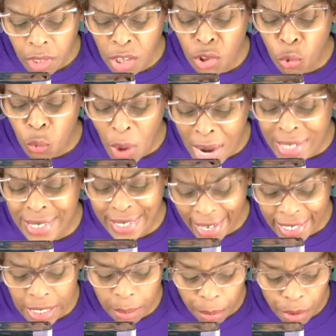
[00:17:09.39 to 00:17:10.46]
the right
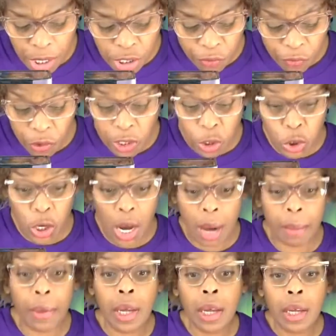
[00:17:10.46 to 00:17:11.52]
size brush for the job.